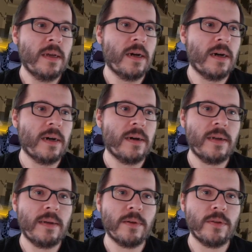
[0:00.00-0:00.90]

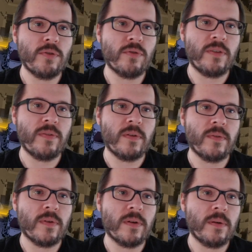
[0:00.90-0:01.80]
I'm going to drive
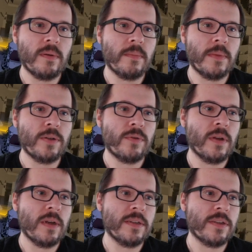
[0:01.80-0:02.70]
over my two
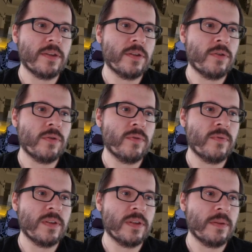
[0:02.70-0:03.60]
guys to
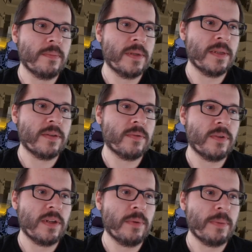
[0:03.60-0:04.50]
visit Ms.
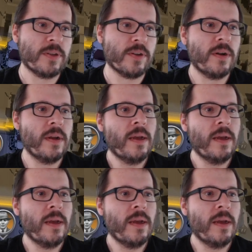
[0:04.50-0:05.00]
Rita Webster.